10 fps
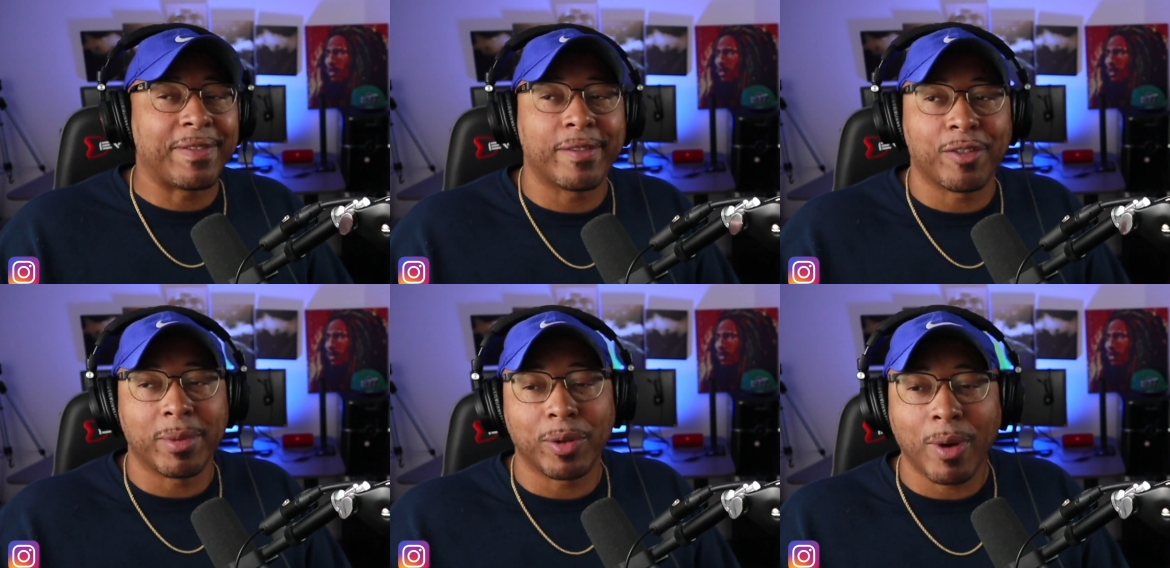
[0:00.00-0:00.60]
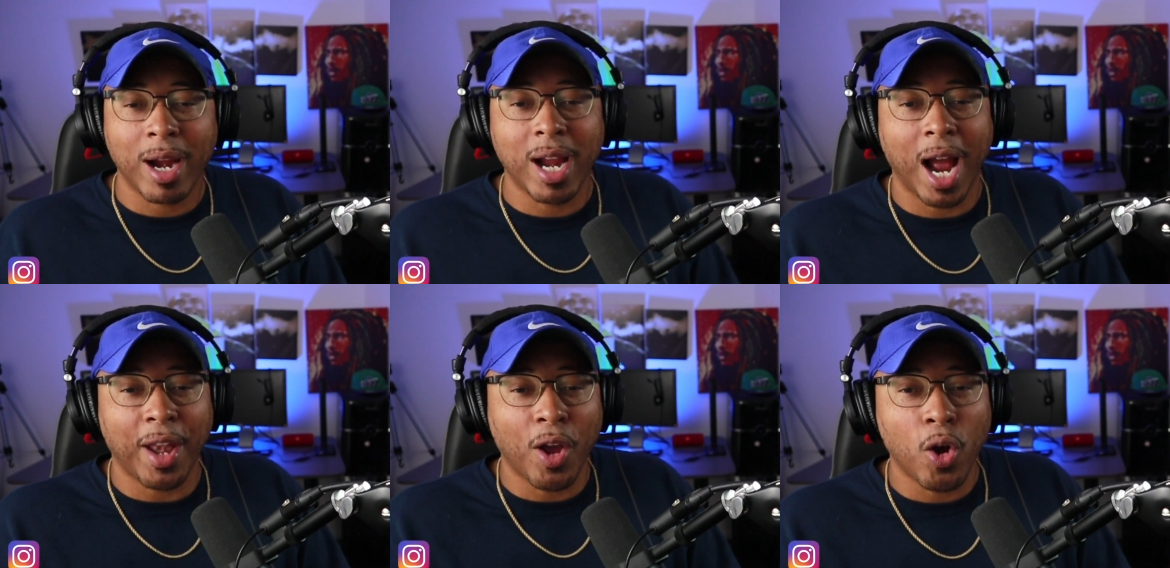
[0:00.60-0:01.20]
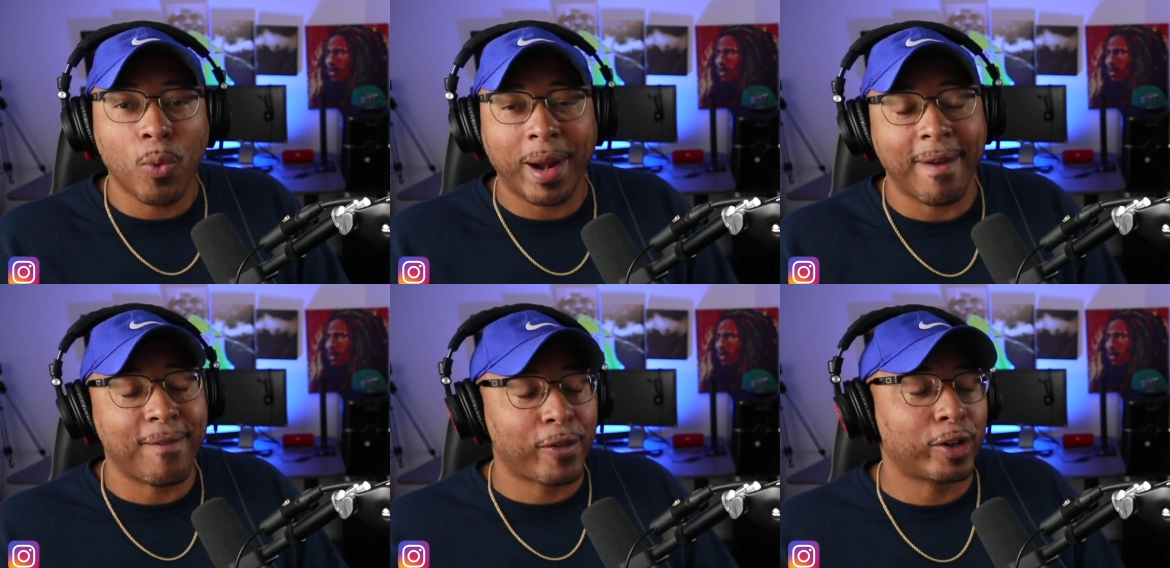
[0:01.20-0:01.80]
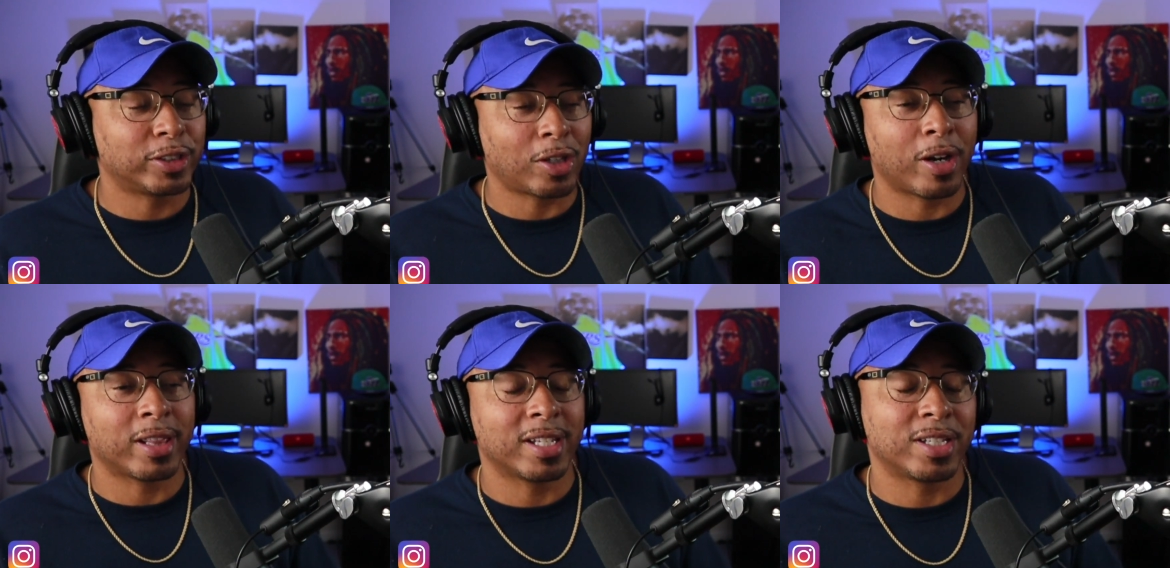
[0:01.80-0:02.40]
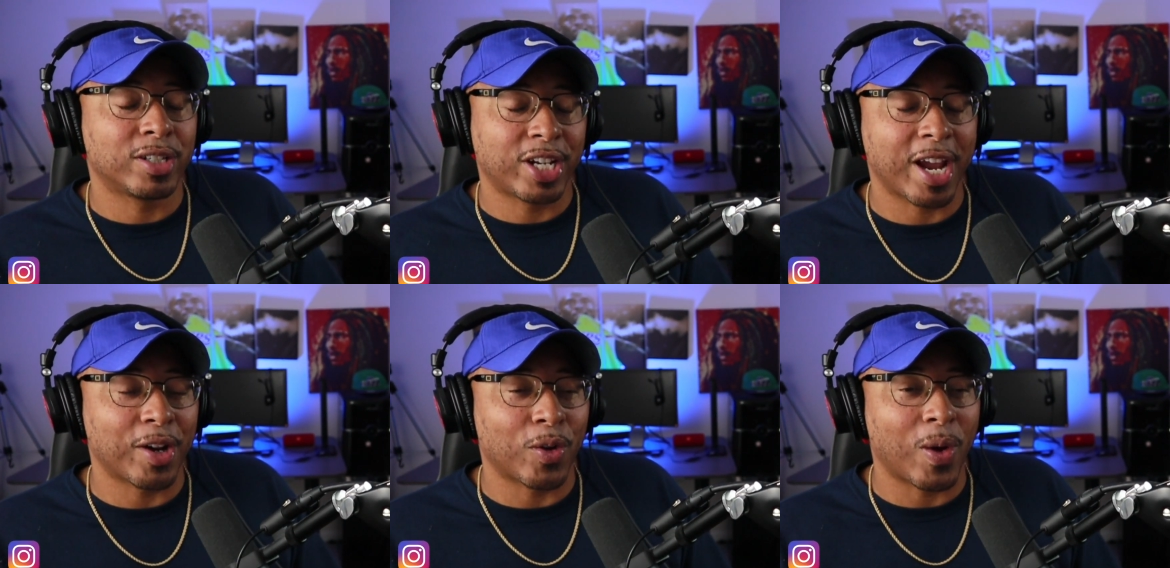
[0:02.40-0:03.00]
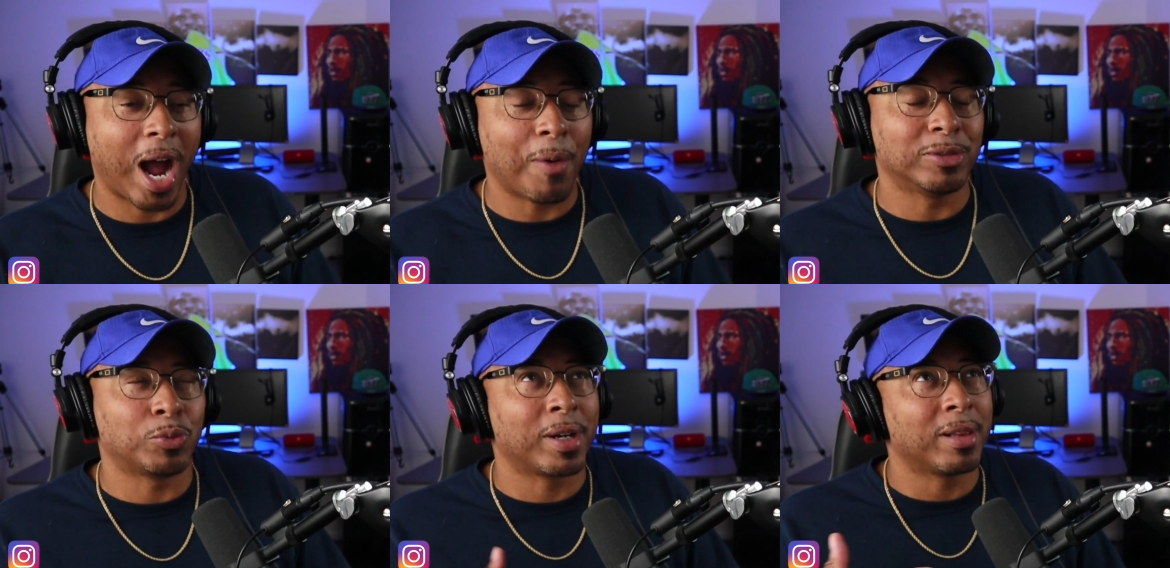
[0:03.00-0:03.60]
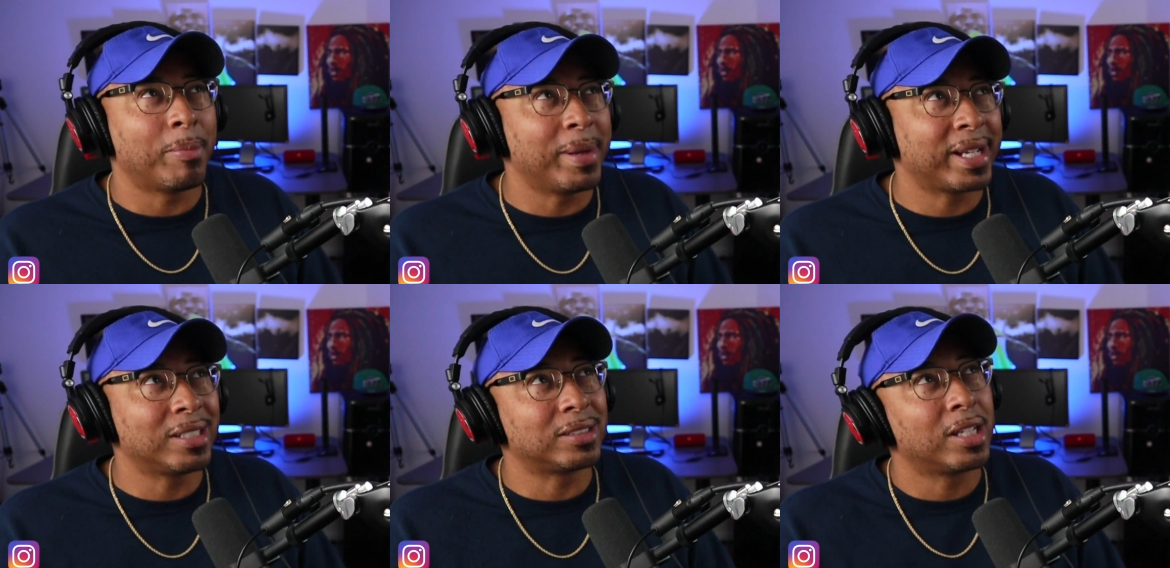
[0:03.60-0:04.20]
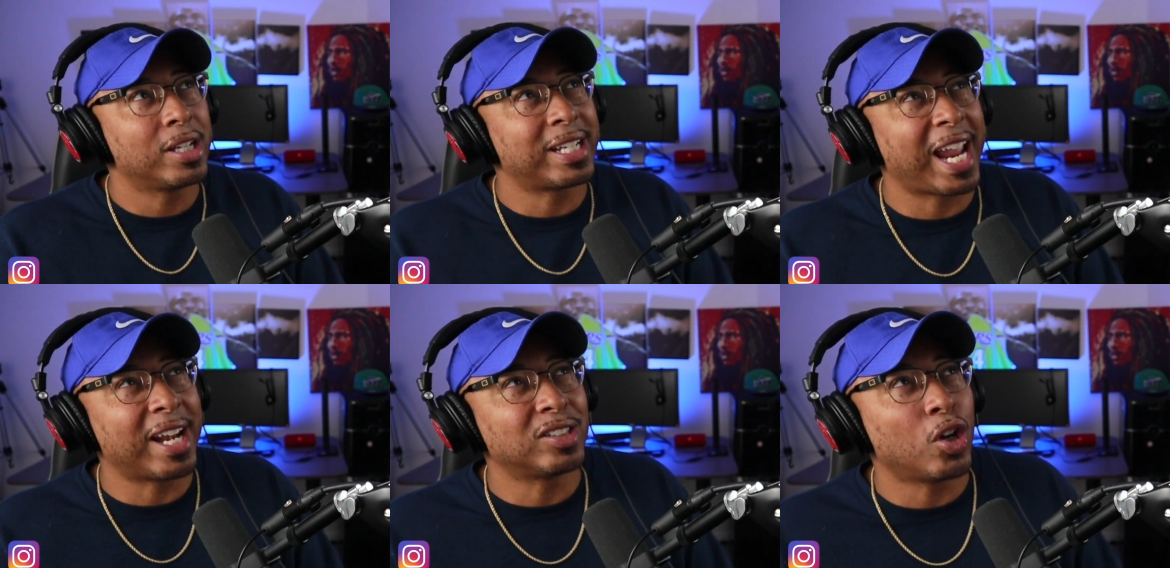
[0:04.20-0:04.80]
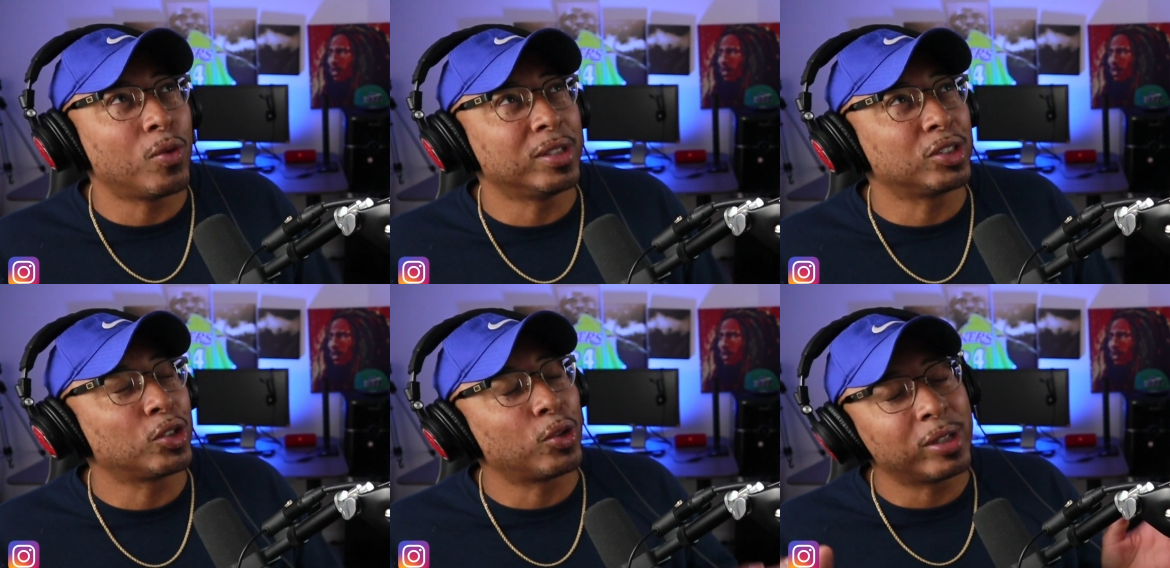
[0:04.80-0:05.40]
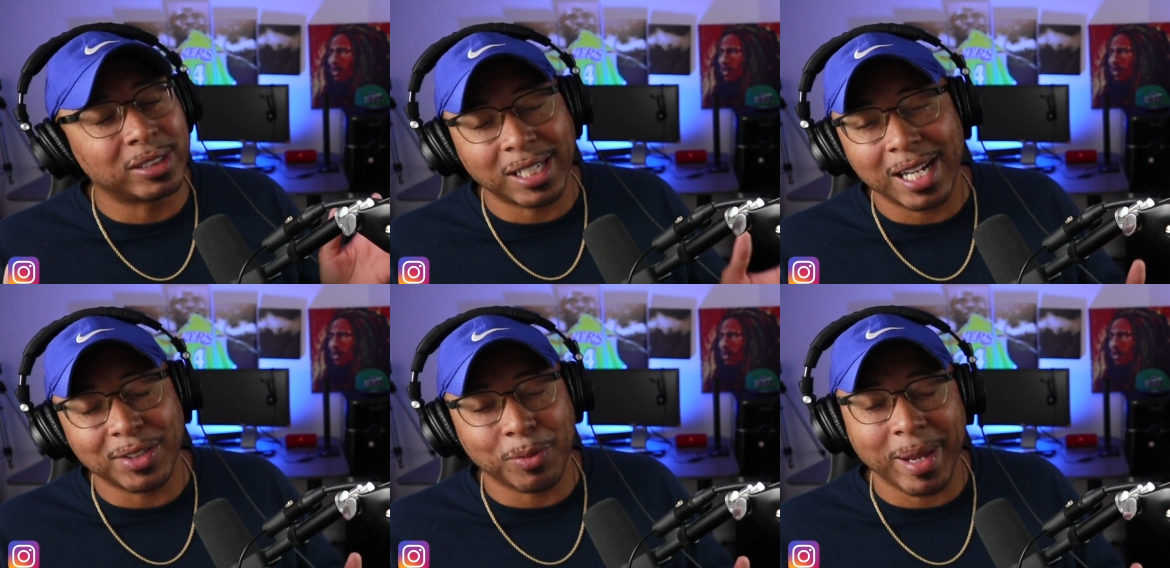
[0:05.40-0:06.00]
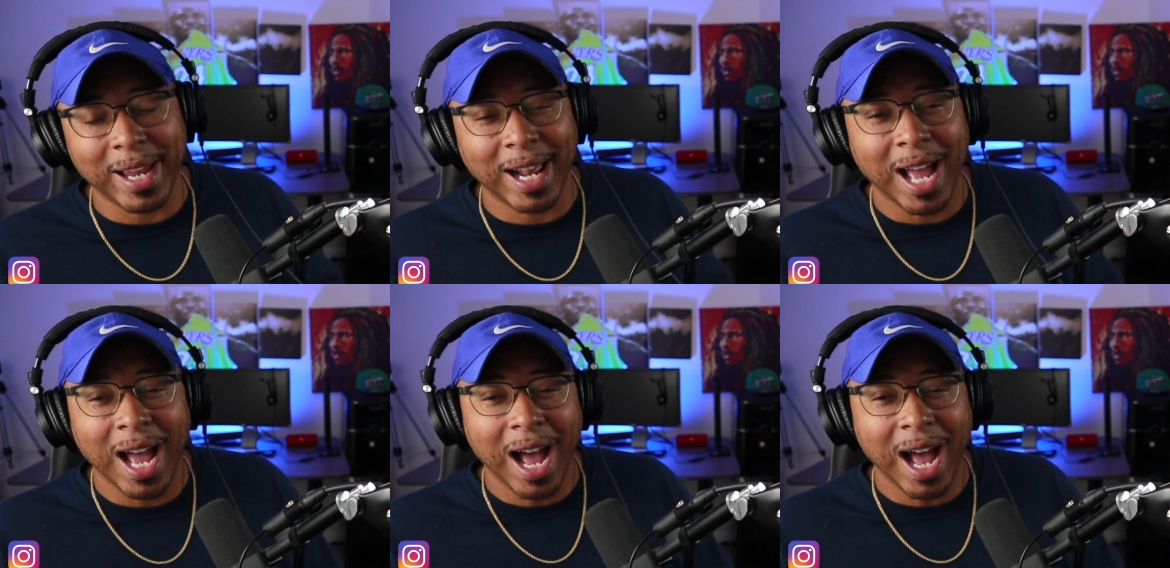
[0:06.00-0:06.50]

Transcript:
Speaker 1: different for me, right? I know when I first started this channel, I was one of the biggest Candace Owens criticizers, man.